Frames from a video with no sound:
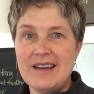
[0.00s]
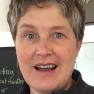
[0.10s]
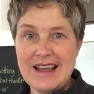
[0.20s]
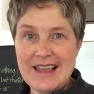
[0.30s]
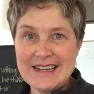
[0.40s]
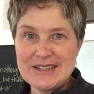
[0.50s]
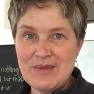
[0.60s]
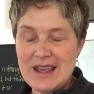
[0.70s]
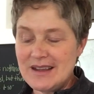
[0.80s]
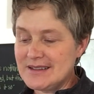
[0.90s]
I like to
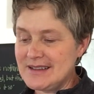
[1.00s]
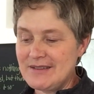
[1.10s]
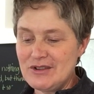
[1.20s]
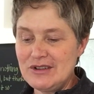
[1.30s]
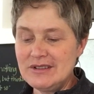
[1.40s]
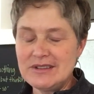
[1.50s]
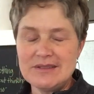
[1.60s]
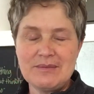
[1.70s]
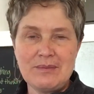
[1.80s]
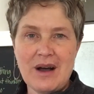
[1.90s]
make several
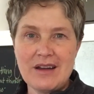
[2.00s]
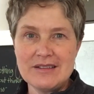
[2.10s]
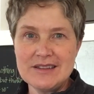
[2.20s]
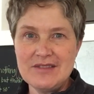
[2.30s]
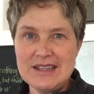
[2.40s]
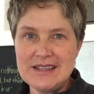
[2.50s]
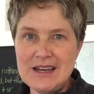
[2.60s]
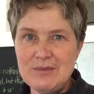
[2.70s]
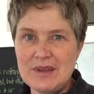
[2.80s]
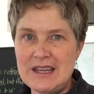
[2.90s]
bottles of these
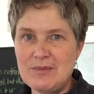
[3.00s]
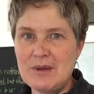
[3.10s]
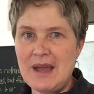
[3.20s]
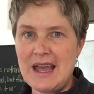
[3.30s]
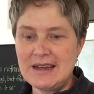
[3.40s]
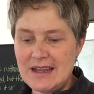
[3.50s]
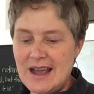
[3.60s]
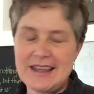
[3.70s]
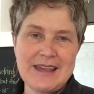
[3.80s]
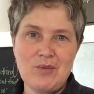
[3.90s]
up, keep them handy.
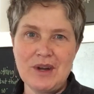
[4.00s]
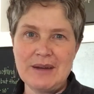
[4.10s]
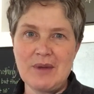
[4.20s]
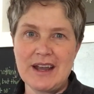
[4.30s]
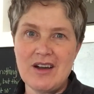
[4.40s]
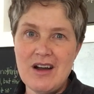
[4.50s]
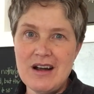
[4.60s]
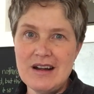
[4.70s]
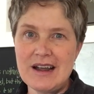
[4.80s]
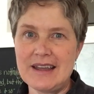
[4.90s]
I keep one in my
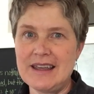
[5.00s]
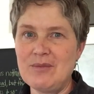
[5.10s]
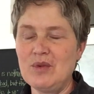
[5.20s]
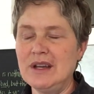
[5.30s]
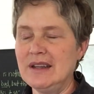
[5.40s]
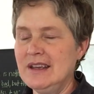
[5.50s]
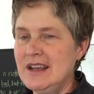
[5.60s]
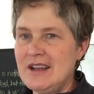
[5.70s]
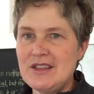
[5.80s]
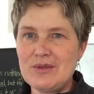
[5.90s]
car, I keep one
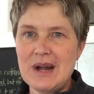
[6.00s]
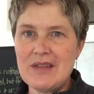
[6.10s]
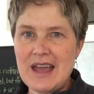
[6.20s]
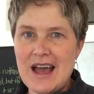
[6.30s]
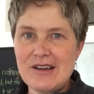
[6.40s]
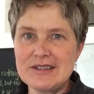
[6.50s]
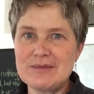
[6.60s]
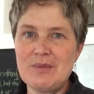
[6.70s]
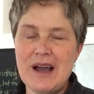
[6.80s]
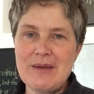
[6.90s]
throughout the house
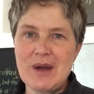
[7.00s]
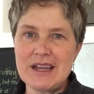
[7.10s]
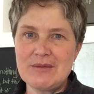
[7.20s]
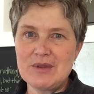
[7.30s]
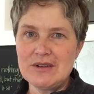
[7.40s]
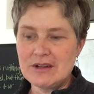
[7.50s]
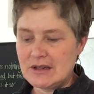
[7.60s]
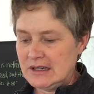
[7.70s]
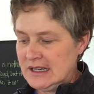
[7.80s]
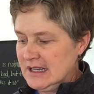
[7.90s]
by my
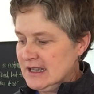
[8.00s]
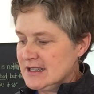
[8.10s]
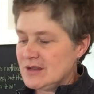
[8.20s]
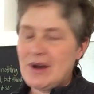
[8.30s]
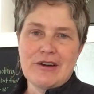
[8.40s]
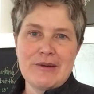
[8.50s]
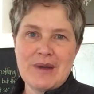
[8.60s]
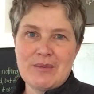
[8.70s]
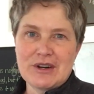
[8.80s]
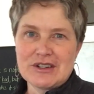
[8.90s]
computer, so I'll
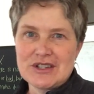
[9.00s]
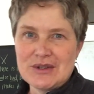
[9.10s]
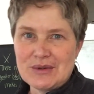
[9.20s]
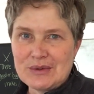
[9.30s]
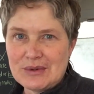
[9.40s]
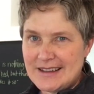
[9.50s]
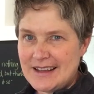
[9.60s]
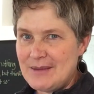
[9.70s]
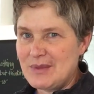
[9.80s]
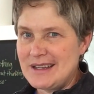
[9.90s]
remember to
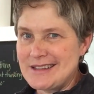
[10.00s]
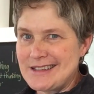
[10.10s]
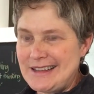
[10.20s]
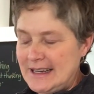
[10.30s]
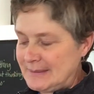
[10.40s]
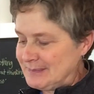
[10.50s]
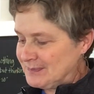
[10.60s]
keep things clean.